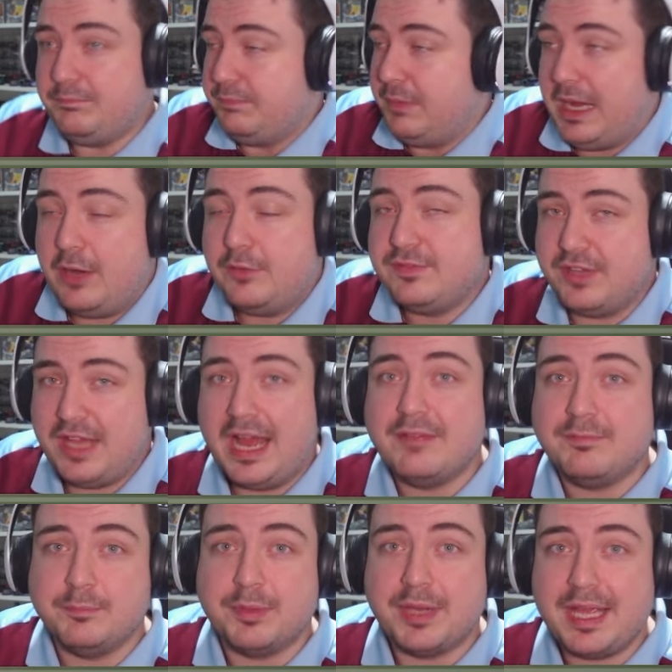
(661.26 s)
obviously, I
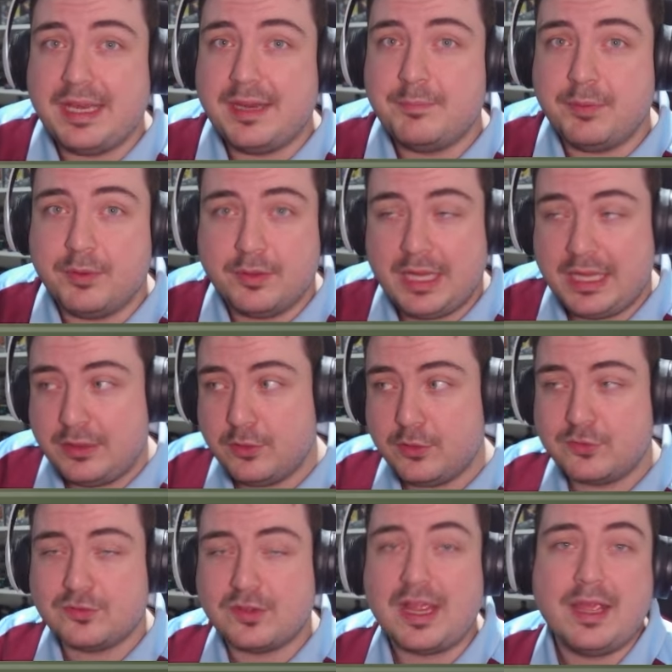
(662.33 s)
haven't played it, but it
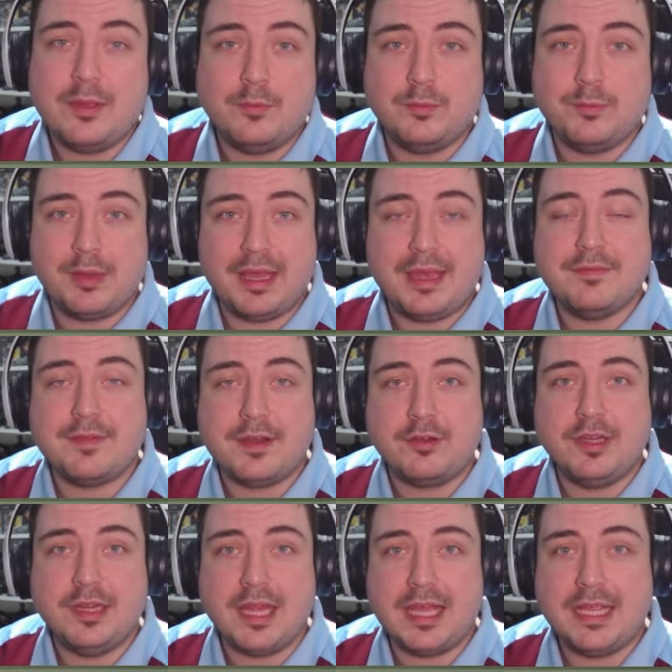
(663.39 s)
looks like it would play
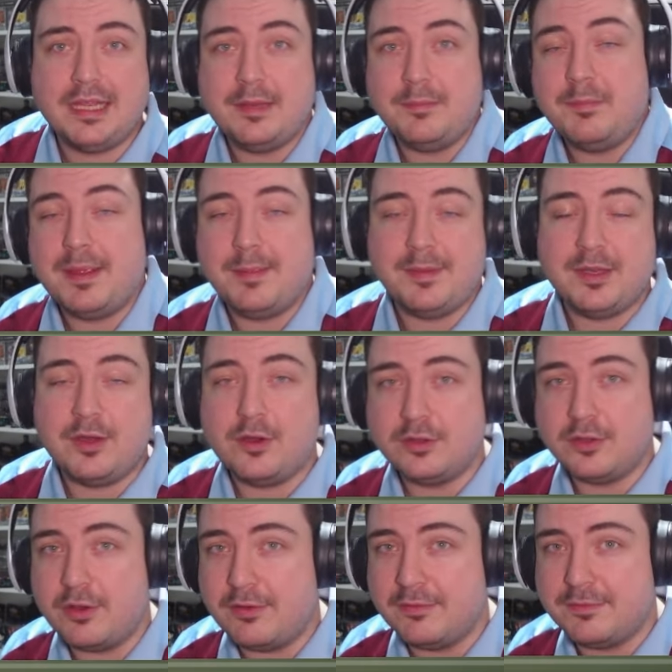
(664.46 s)
very light and maybe not a
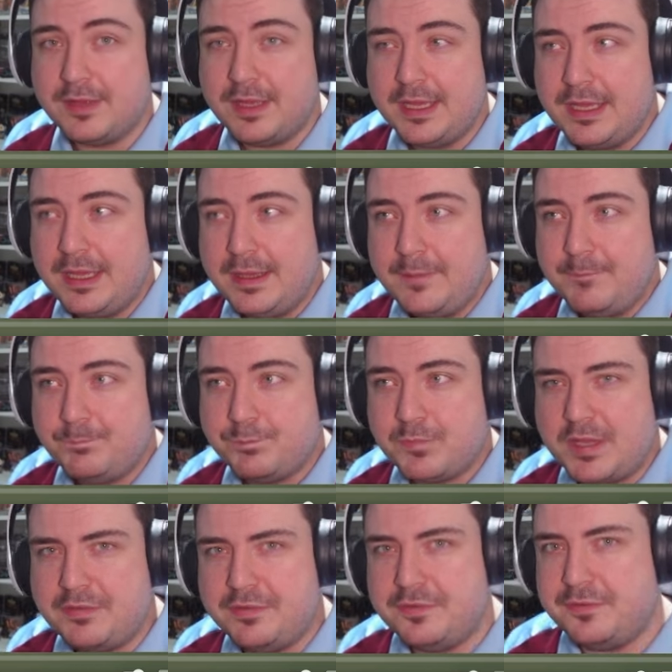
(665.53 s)
lot of...
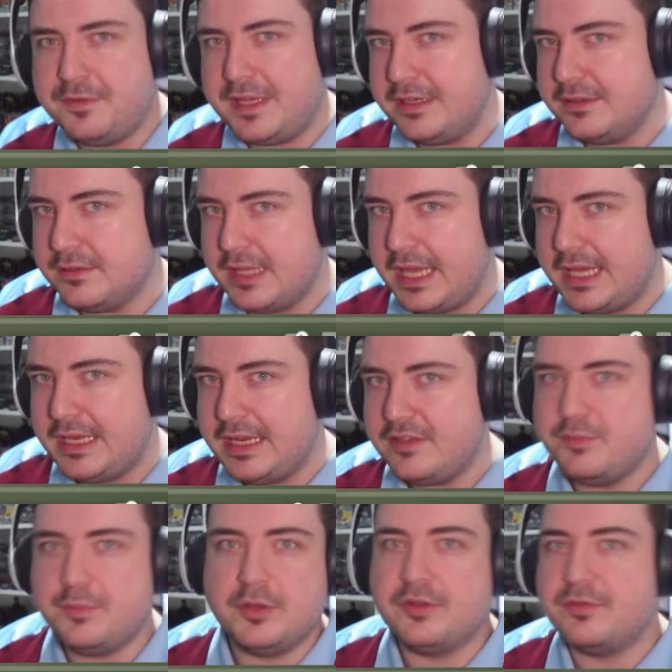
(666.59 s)
feel in
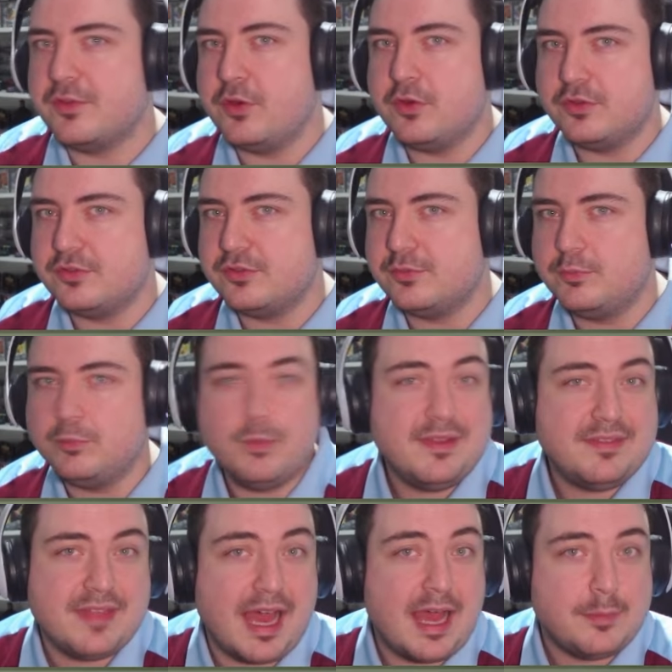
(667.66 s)
it, but of course
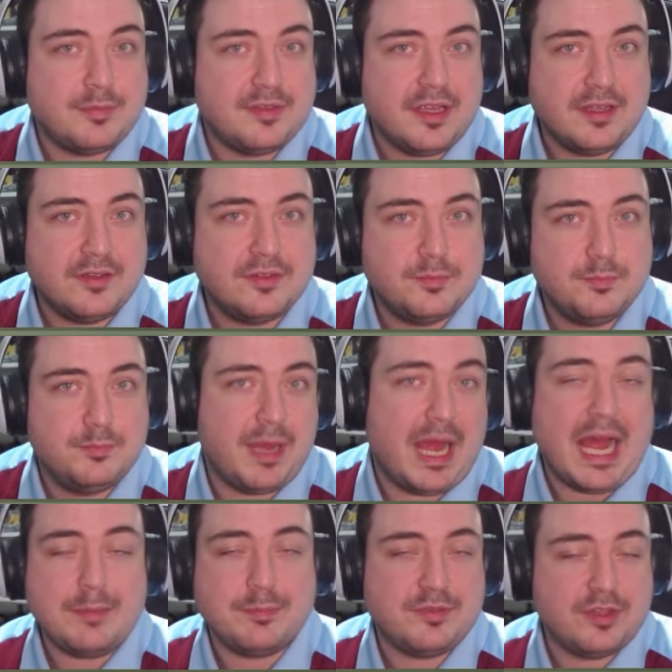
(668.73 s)
with the haptics
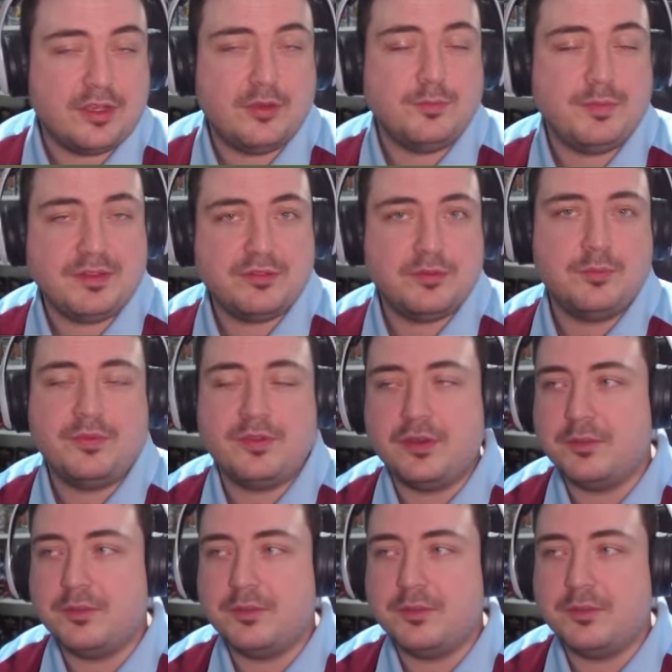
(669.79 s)
perhaps there could be something